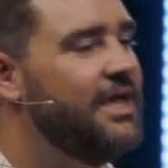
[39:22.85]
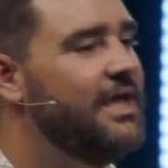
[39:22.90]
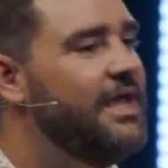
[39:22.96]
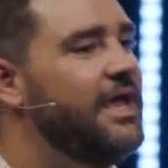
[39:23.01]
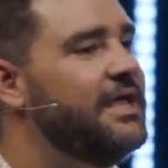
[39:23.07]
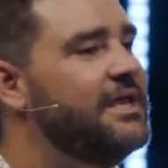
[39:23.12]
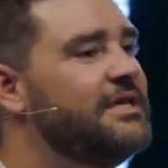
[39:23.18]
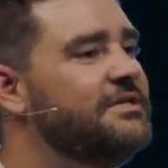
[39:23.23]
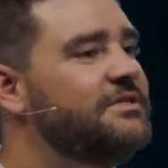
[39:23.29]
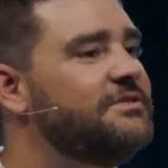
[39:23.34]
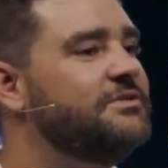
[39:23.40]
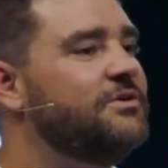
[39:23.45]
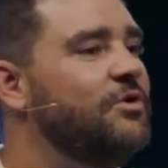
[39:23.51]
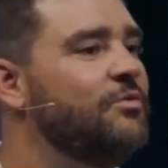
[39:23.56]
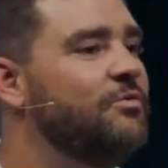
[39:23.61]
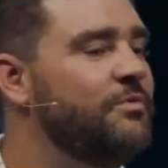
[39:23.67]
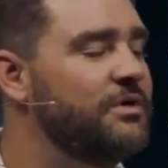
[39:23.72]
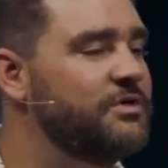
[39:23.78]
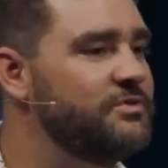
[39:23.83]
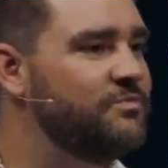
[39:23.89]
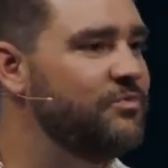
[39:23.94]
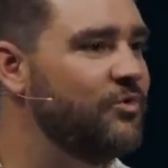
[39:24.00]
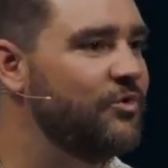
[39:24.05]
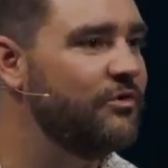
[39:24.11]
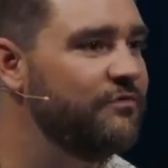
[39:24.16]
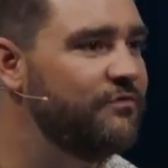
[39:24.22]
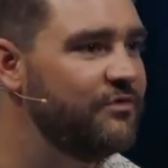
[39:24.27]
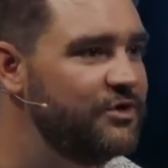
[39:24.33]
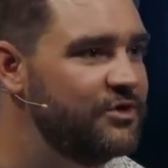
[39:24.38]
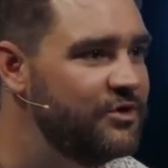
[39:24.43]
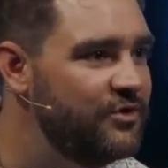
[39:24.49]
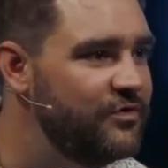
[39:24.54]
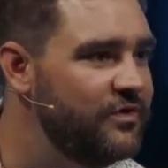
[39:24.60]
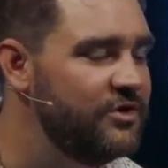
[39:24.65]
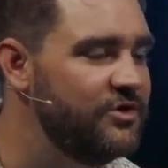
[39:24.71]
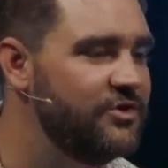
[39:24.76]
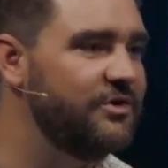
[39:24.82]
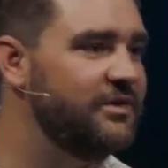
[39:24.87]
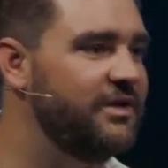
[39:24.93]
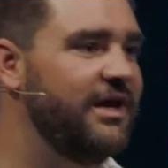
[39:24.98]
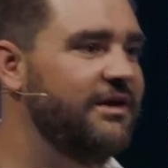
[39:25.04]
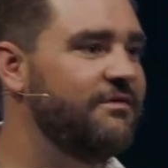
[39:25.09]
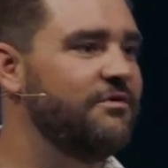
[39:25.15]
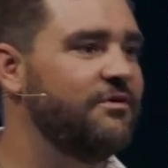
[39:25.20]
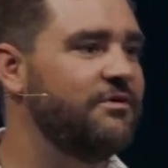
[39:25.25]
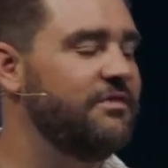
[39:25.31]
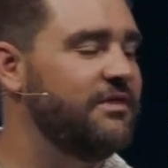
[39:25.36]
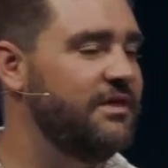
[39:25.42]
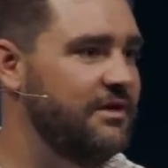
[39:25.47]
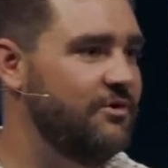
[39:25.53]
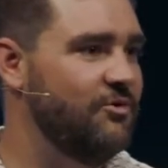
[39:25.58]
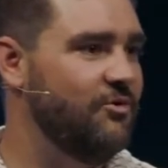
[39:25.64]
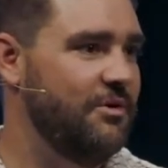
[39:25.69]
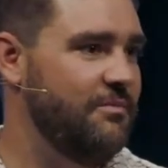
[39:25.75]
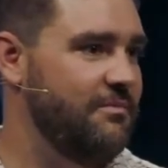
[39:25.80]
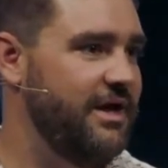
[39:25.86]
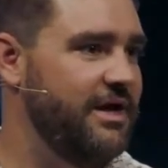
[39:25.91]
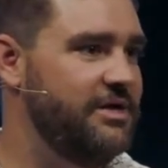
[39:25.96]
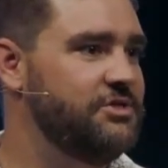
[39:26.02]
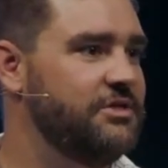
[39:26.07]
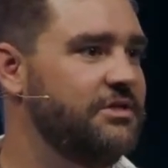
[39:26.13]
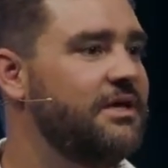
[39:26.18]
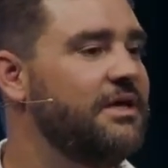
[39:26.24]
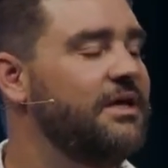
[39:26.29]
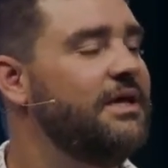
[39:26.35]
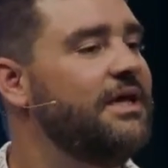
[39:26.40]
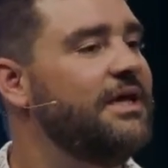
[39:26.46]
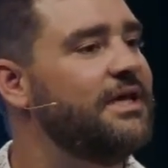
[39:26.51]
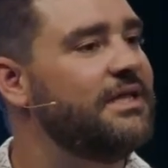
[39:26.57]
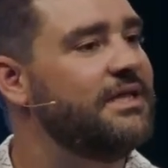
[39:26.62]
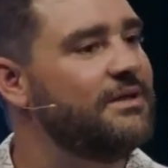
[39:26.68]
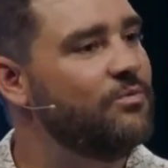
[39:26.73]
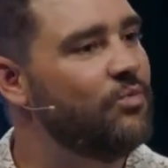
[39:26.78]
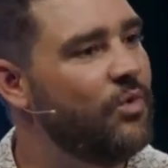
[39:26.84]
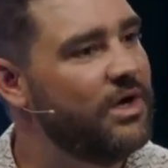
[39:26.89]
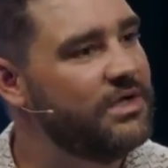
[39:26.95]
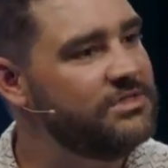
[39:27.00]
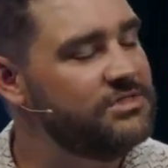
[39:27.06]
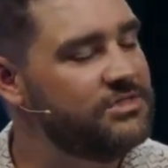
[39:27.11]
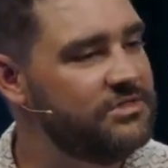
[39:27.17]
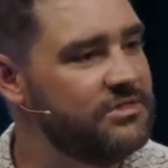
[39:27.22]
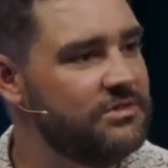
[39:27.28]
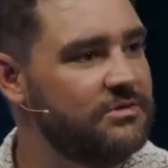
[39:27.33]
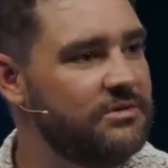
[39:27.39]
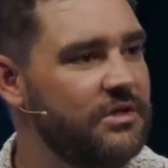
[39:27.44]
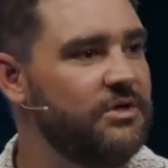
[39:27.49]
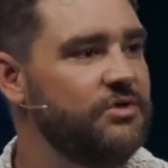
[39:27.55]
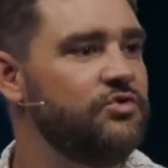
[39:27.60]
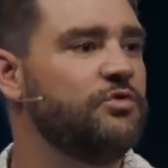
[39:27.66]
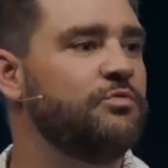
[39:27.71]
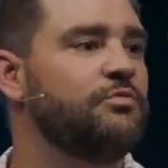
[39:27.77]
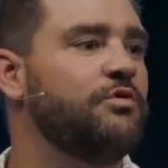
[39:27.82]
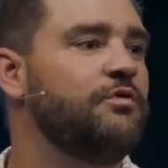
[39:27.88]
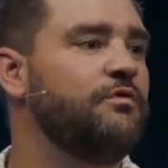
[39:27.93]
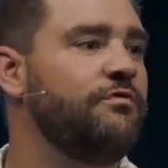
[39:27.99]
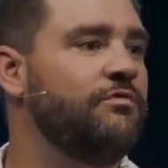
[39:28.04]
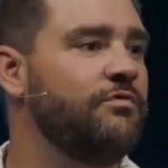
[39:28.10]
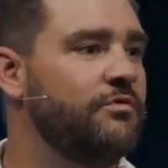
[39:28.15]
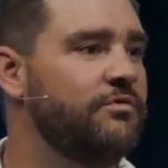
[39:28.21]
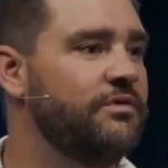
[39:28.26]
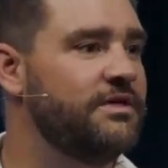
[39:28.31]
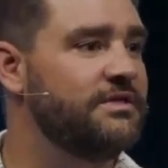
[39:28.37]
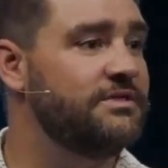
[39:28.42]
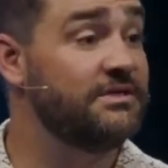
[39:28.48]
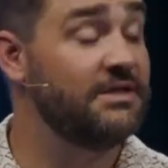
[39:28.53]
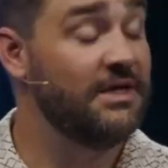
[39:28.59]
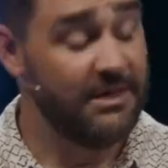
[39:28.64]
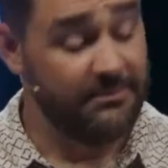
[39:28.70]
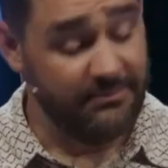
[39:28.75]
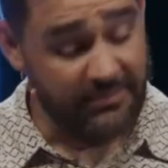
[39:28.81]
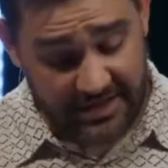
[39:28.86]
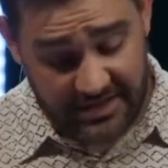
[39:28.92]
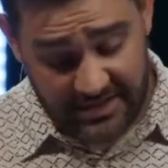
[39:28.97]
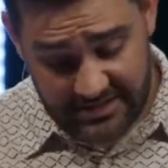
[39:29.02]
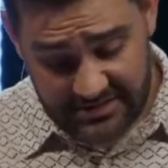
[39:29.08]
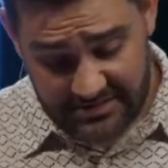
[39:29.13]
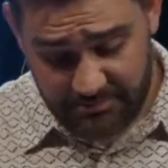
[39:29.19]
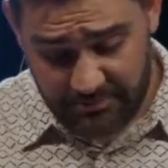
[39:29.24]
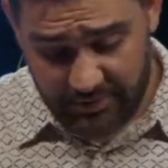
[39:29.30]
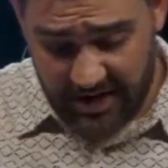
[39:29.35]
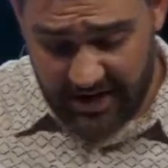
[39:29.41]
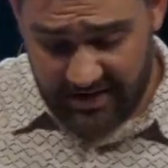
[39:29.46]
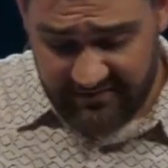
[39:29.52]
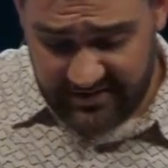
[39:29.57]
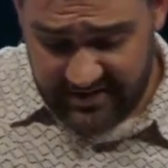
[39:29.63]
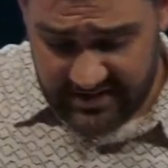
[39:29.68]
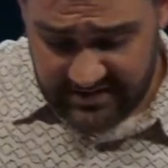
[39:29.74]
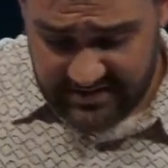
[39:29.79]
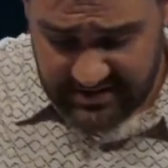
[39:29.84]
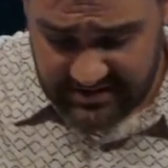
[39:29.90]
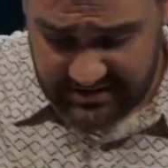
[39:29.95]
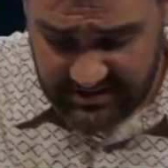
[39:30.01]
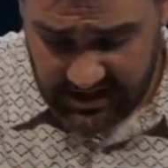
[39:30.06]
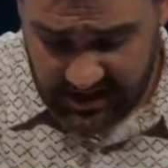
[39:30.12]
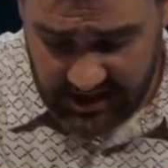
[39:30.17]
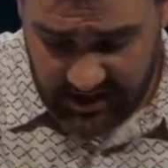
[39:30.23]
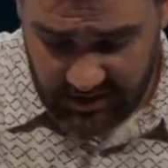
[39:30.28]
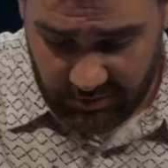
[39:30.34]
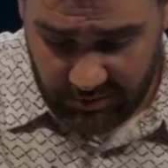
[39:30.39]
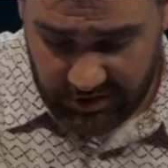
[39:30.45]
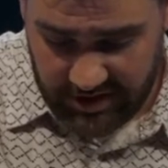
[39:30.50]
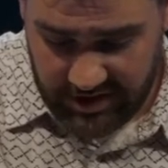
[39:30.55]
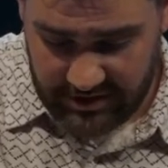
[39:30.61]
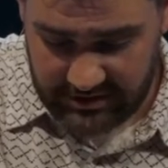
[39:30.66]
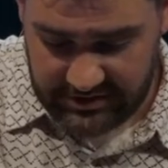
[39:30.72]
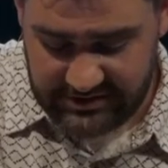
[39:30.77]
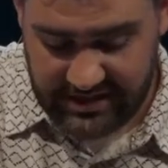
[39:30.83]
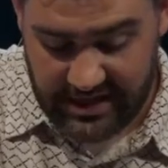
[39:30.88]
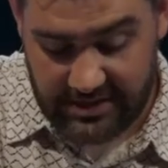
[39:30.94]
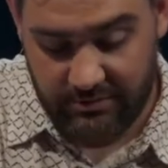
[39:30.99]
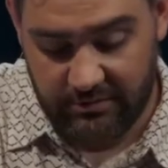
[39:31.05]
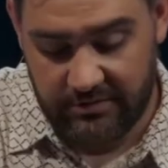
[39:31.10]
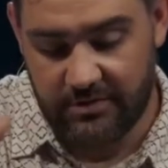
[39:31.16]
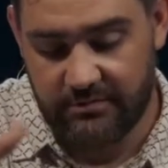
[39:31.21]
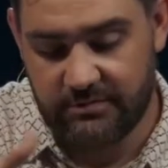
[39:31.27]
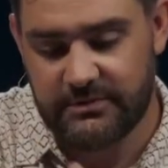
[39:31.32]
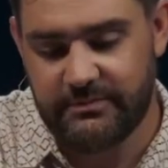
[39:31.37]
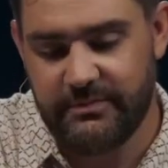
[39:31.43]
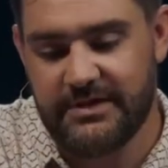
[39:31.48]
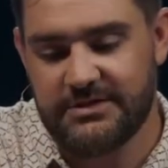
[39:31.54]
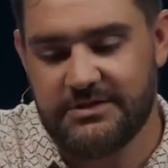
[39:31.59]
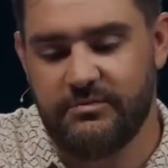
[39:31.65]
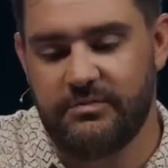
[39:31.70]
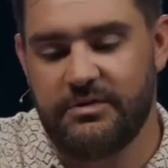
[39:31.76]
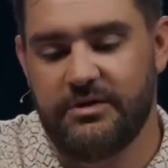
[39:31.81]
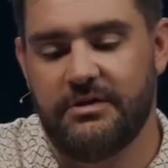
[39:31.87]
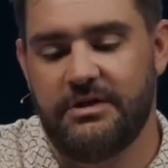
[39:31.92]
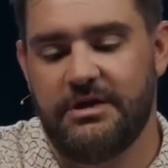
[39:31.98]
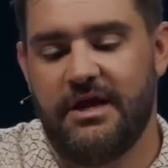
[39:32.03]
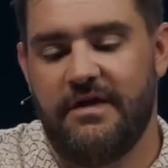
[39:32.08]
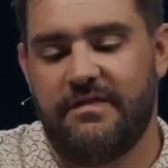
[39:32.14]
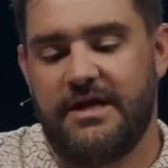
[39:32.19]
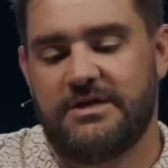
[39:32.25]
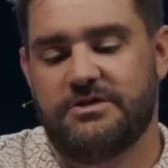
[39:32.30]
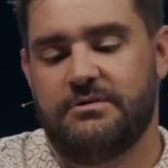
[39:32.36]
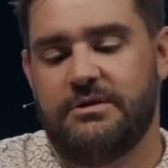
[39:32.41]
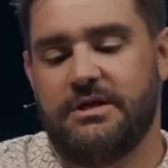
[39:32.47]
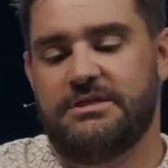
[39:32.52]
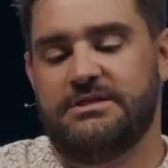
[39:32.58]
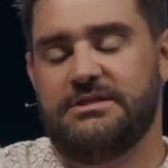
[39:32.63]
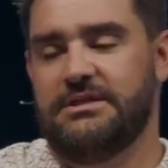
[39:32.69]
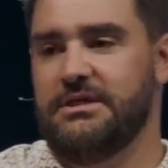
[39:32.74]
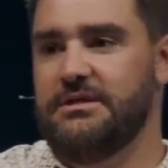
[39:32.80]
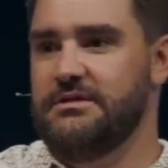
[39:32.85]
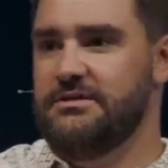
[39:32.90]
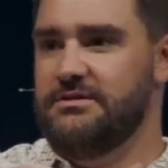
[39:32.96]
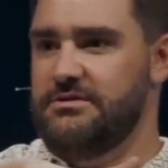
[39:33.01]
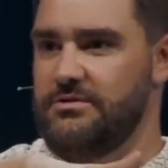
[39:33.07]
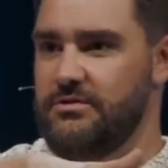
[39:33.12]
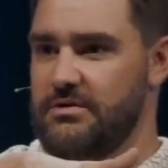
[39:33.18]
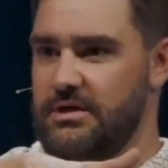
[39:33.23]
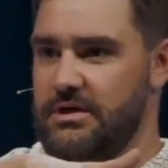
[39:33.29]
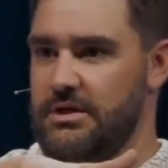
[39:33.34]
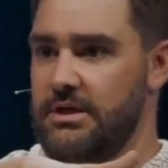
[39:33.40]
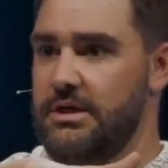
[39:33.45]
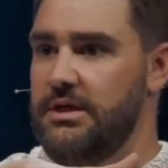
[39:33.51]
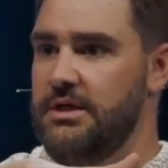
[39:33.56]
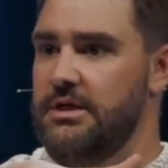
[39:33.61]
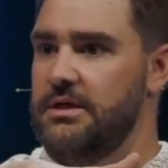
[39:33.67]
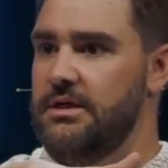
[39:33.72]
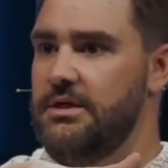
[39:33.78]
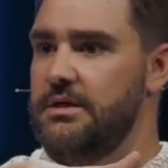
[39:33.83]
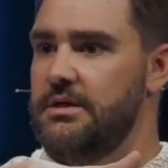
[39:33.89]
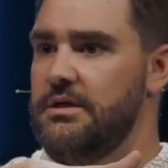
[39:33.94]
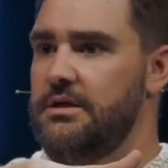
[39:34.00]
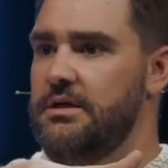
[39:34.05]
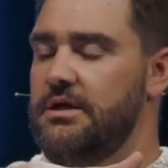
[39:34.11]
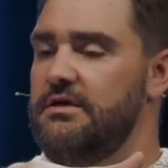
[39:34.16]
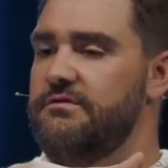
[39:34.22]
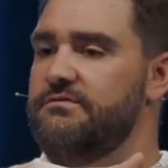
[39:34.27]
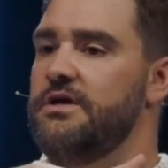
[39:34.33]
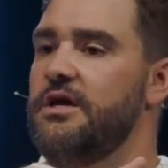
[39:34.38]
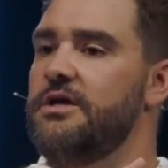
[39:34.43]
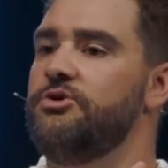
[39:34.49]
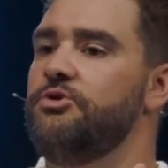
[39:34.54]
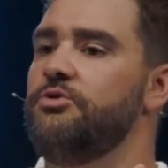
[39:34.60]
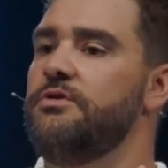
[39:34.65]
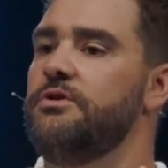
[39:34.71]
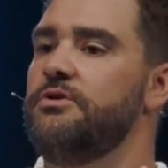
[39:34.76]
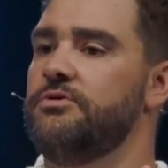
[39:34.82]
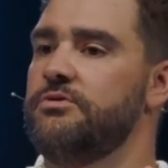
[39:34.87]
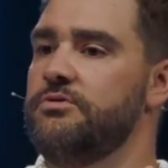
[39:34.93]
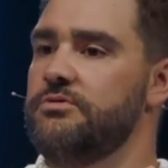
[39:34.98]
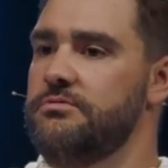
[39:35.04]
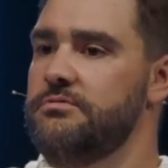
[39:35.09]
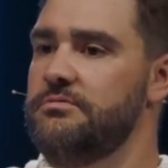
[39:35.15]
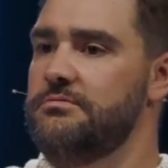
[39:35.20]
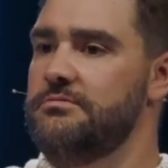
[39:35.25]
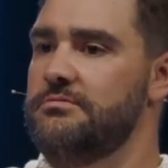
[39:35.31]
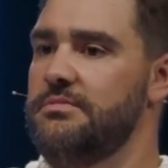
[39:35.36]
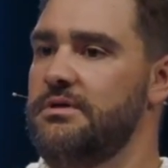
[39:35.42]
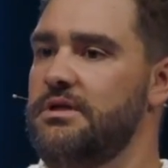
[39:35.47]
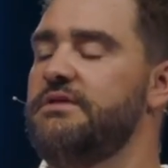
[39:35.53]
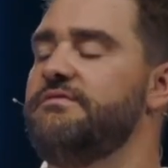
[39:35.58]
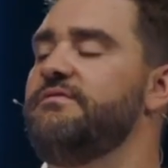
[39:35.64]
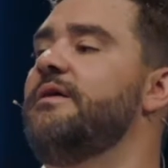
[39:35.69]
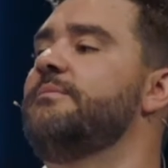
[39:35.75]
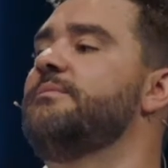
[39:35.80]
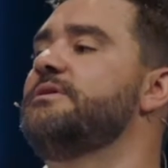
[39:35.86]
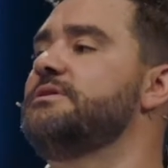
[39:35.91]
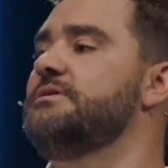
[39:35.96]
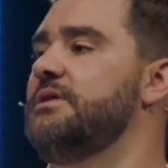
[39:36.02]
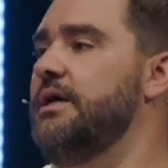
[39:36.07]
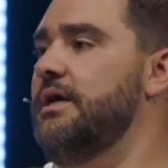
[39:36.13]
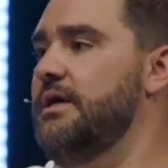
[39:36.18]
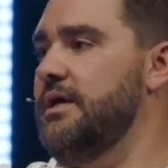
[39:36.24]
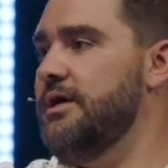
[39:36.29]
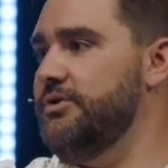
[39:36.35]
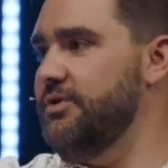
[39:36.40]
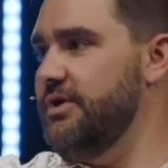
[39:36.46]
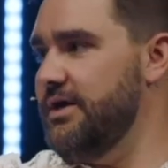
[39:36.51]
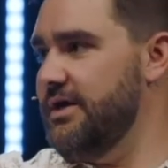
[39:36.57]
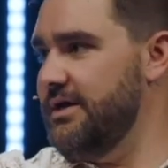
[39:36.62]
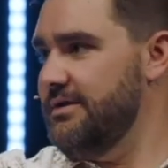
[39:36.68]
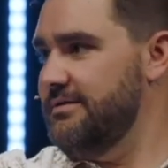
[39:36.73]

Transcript: And he's so much more for you than you could ever think or imagine. And he wants you to move through this. But his providence, his care will intersect with your responsibility. And that's what I see in this story. If not you, then who? And if I must die, I'll die.